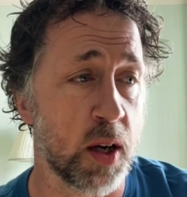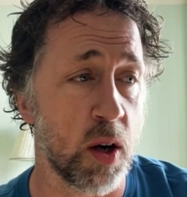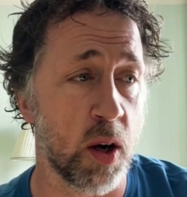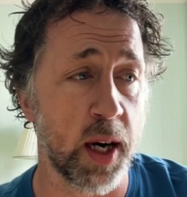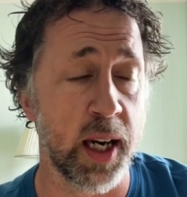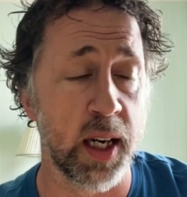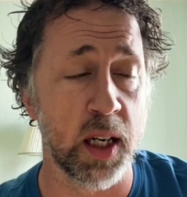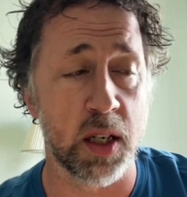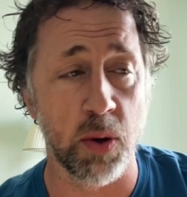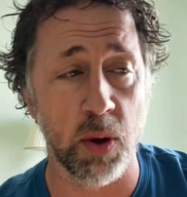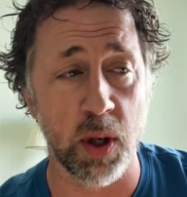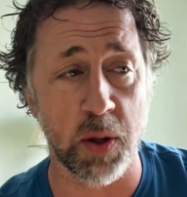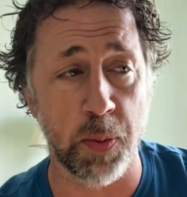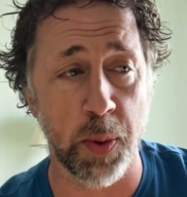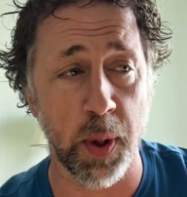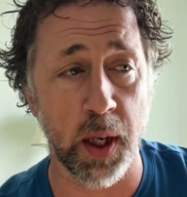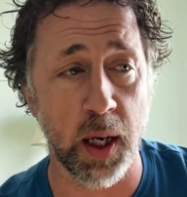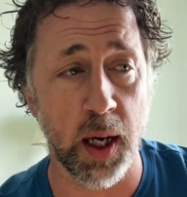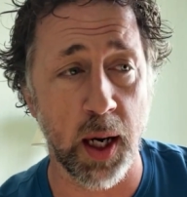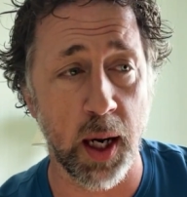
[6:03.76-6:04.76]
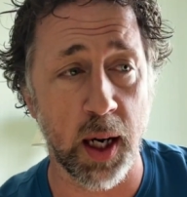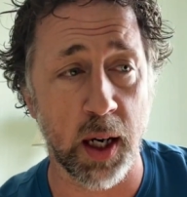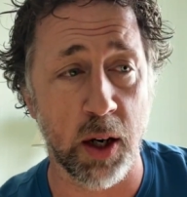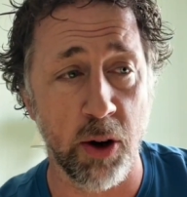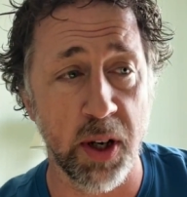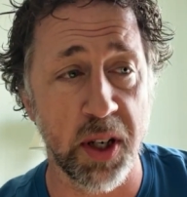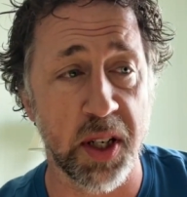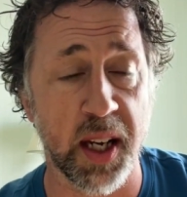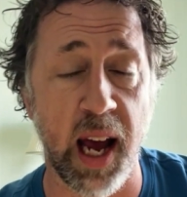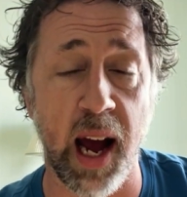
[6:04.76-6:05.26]
got into us, but
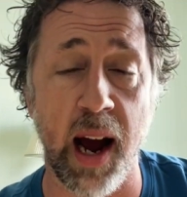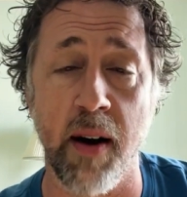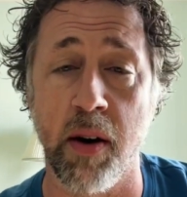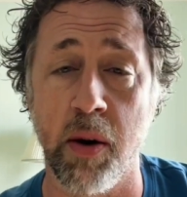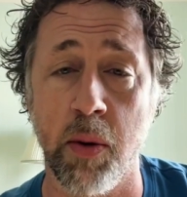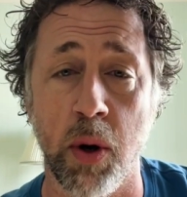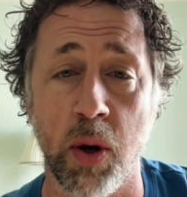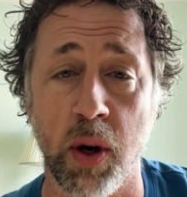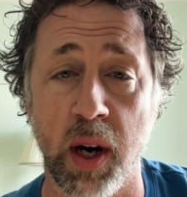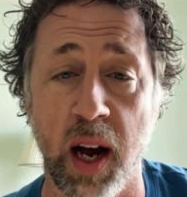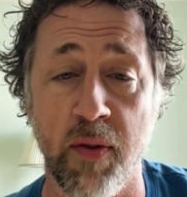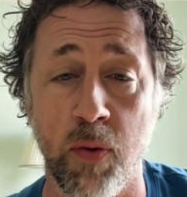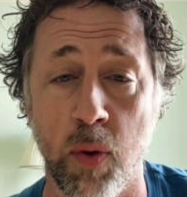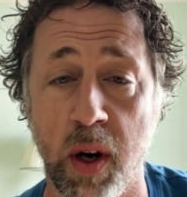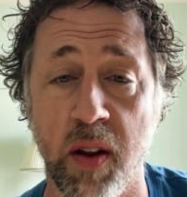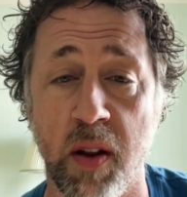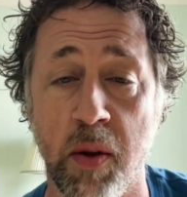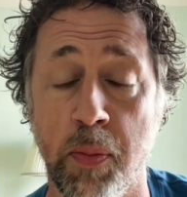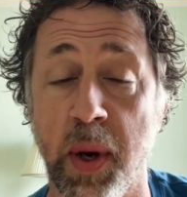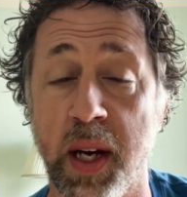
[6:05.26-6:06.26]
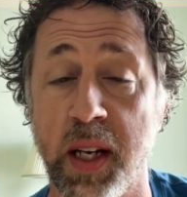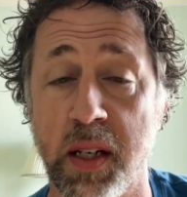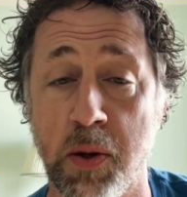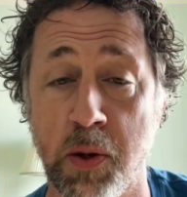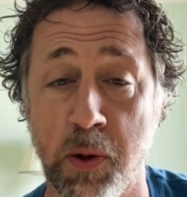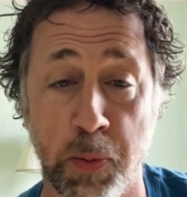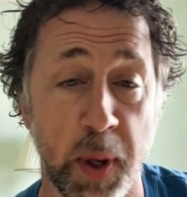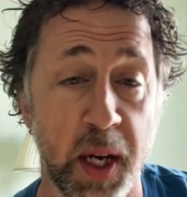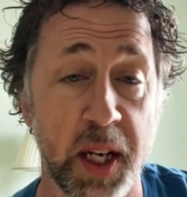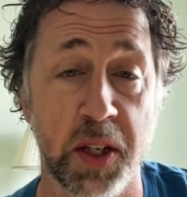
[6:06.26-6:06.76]
Chris Carrywell gave one of the
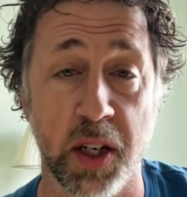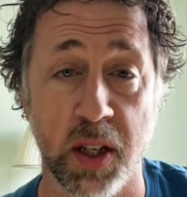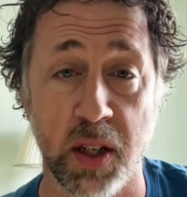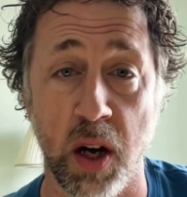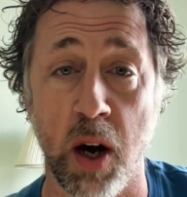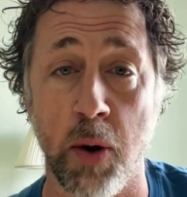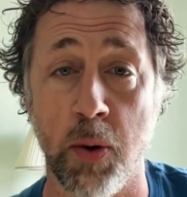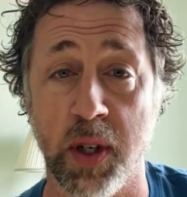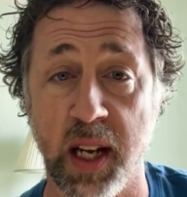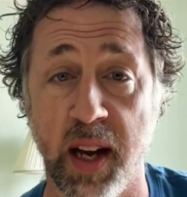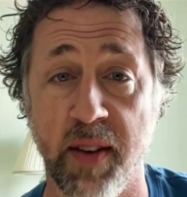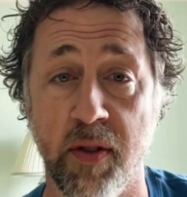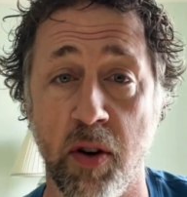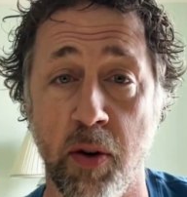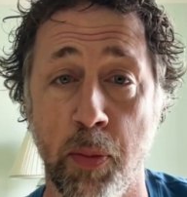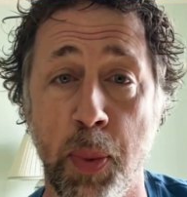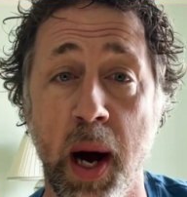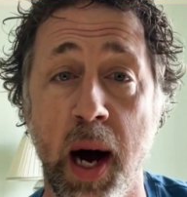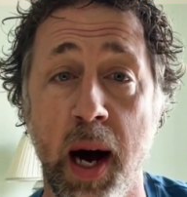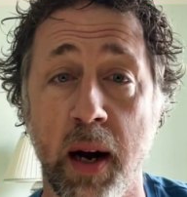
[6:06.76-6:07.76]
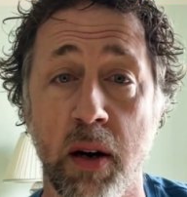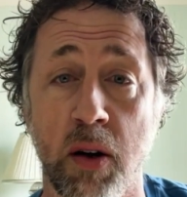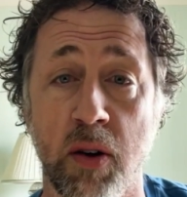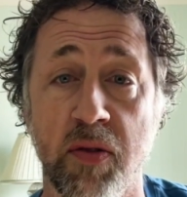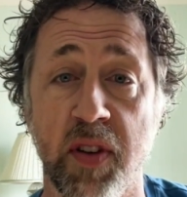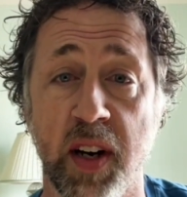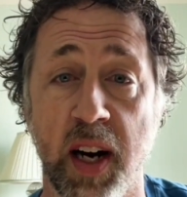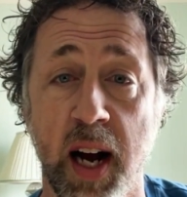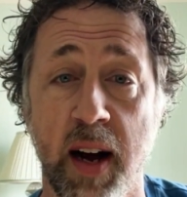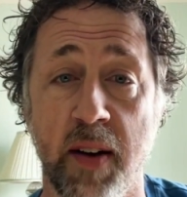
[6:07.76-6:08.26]
best speeches I was ever a part
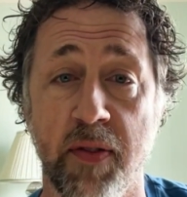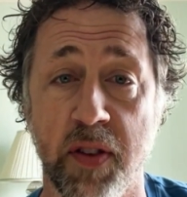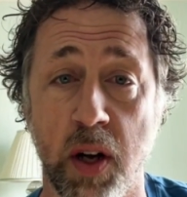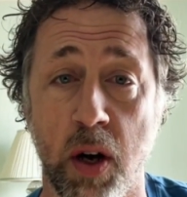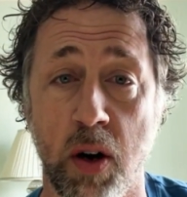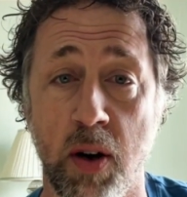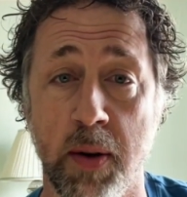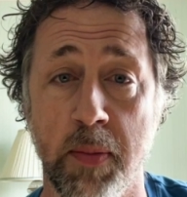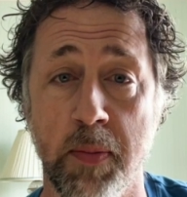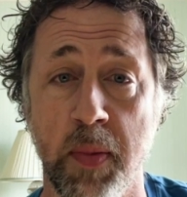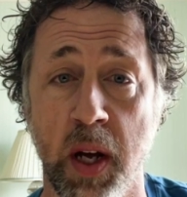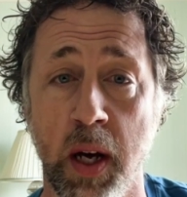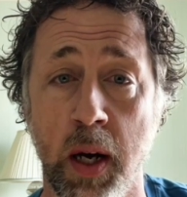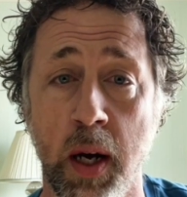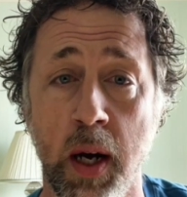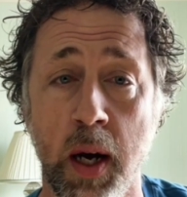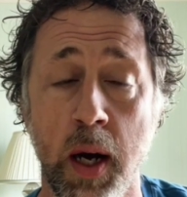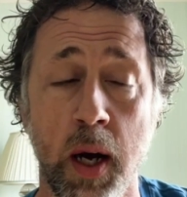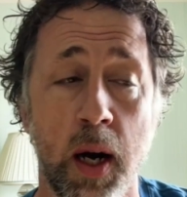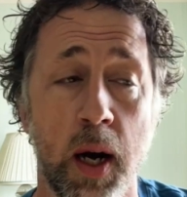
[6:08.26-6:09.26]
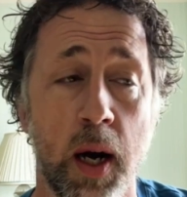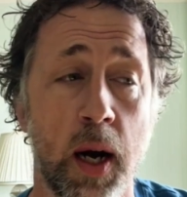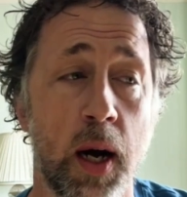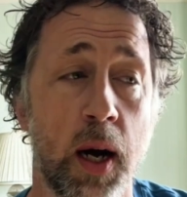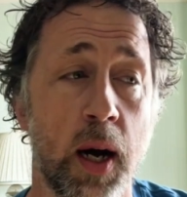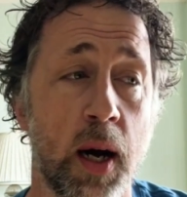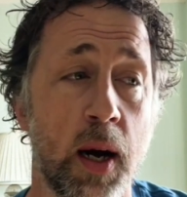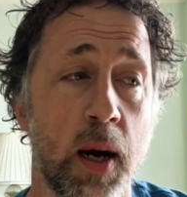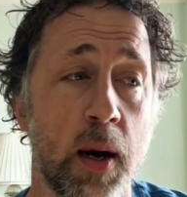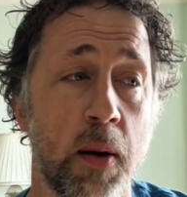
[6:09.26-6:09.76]
of at halftime.
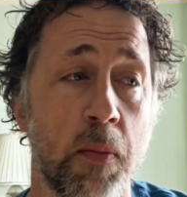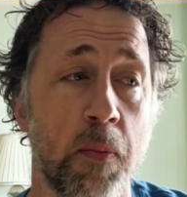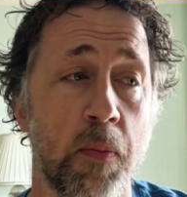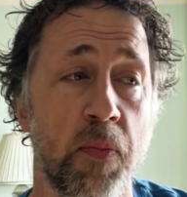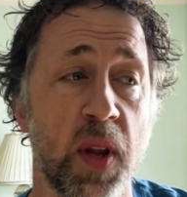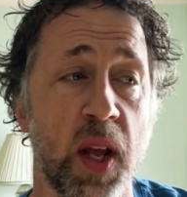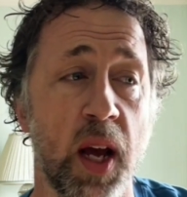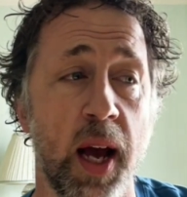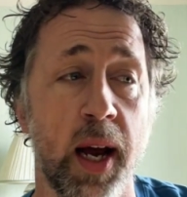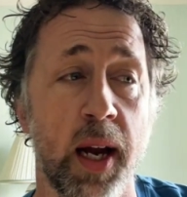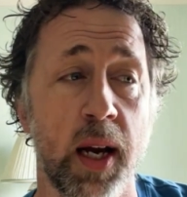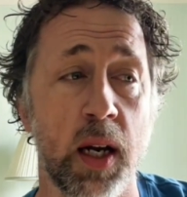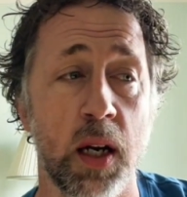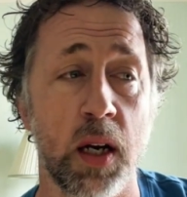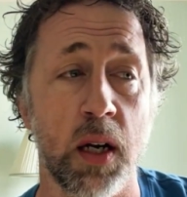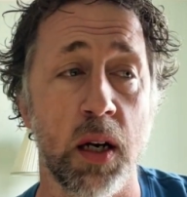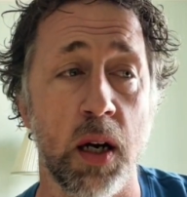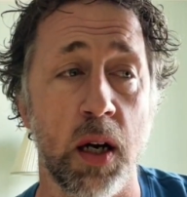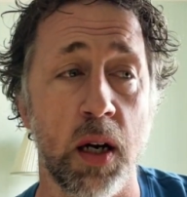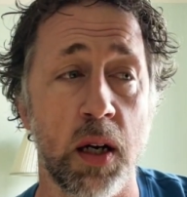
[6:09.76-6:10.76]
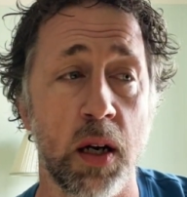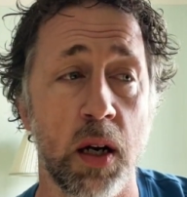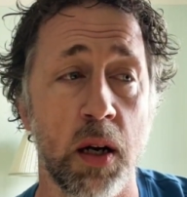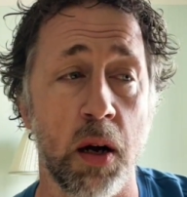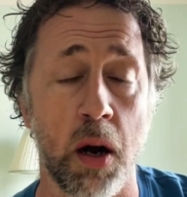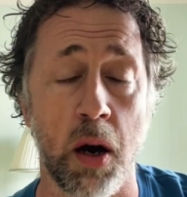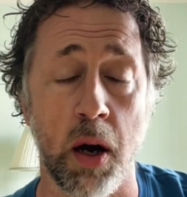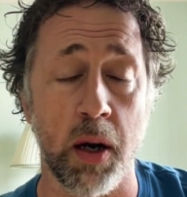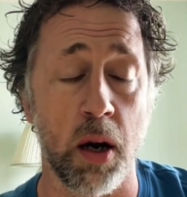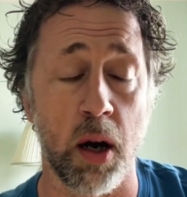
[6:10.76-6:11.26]
And
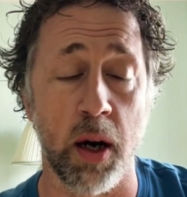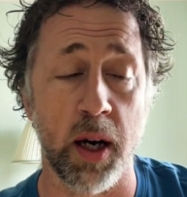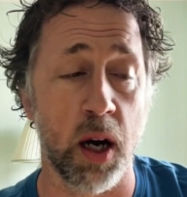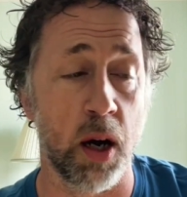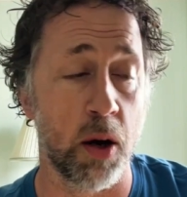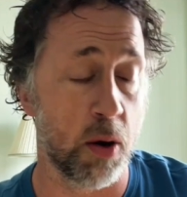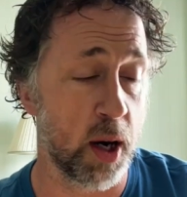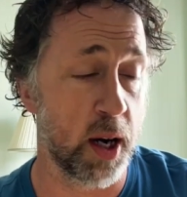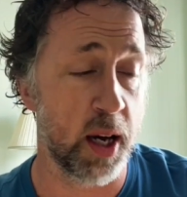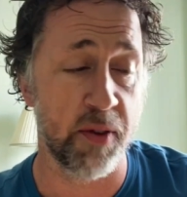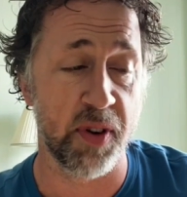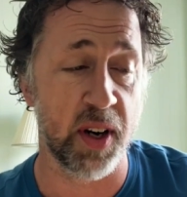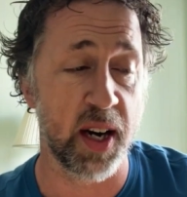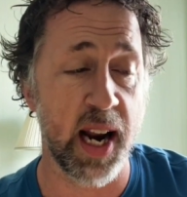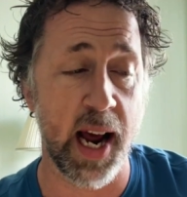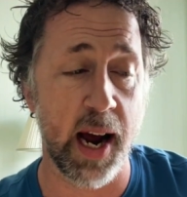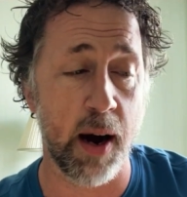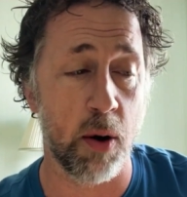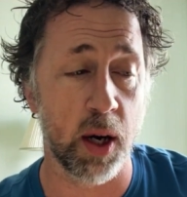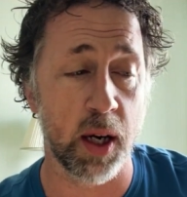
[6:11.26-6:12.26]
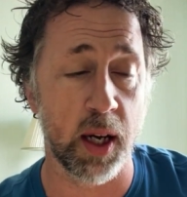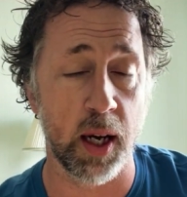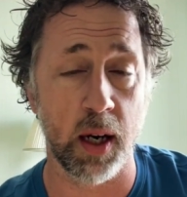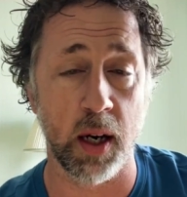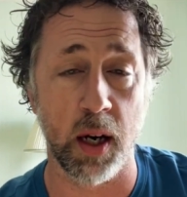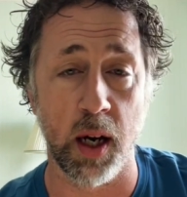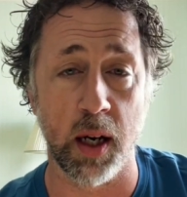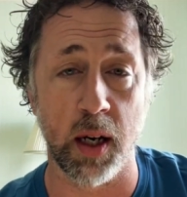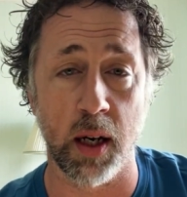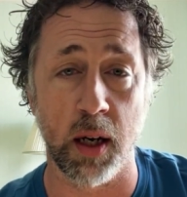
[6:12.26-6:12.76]
I know even now I
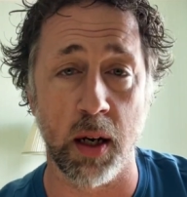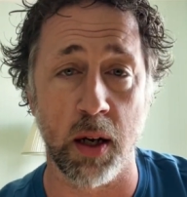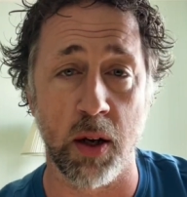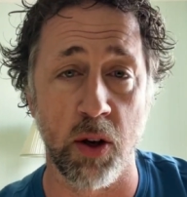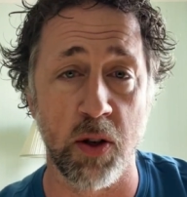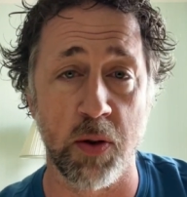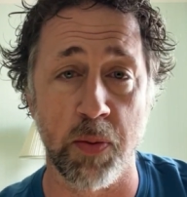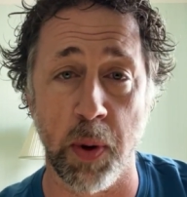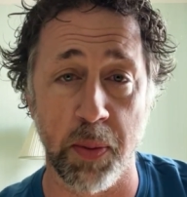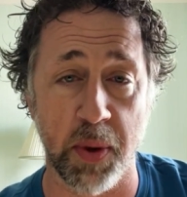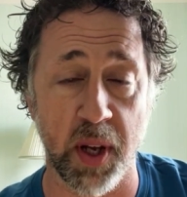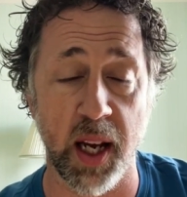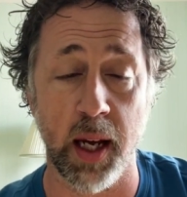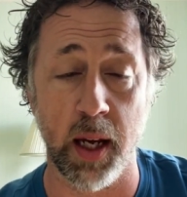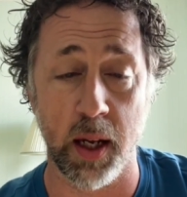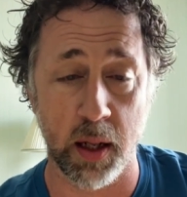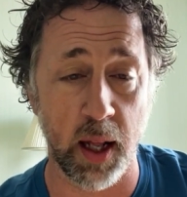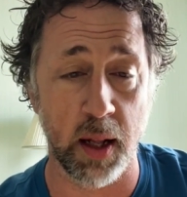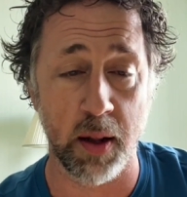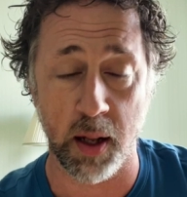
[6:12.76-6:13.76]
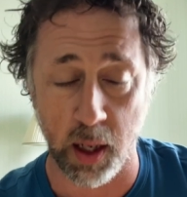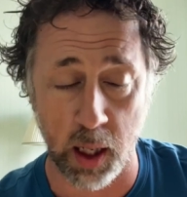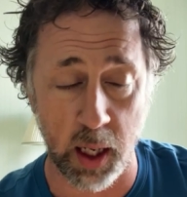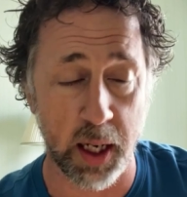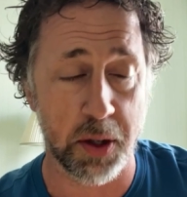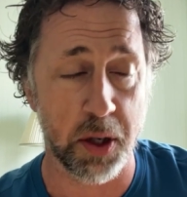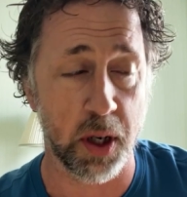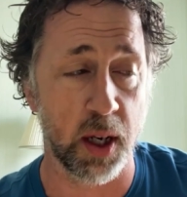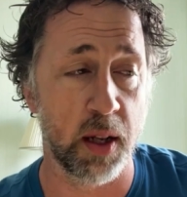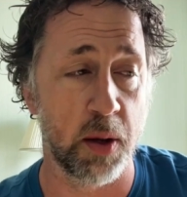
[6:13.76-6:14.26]
get like goosebumps.
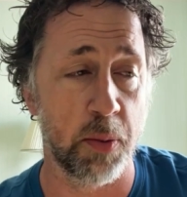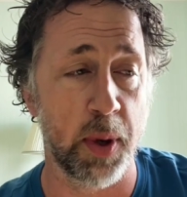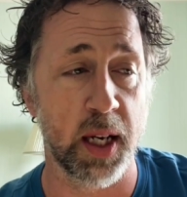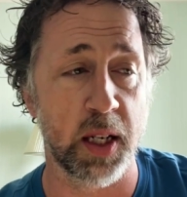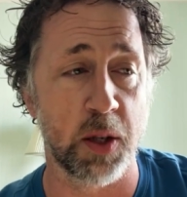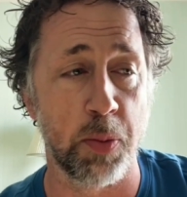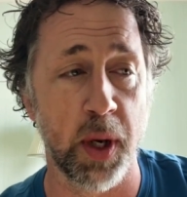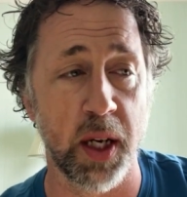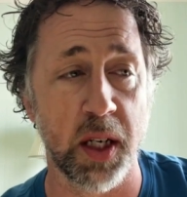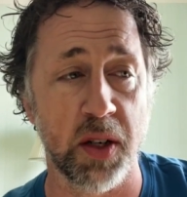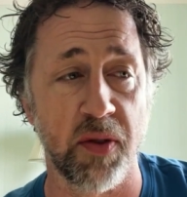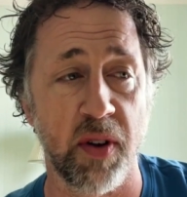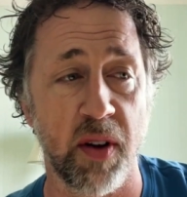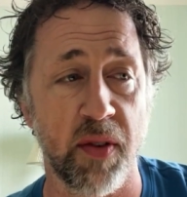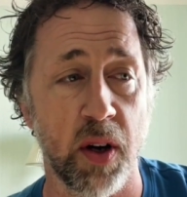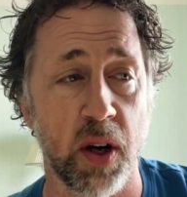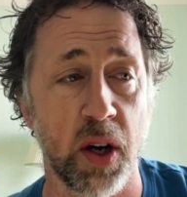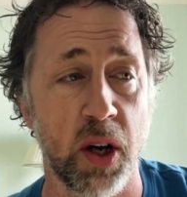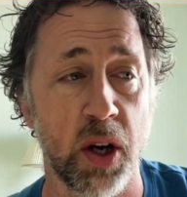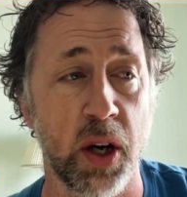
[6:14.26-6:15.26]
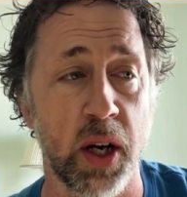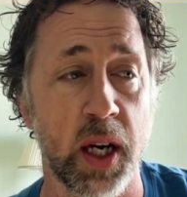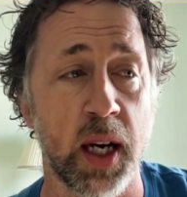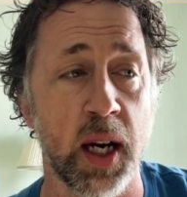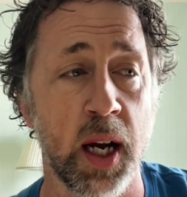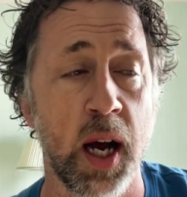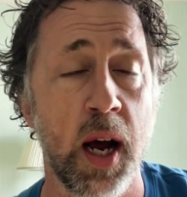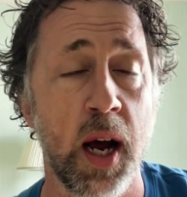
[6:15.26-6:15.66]
Literally the best speech I've ever heard.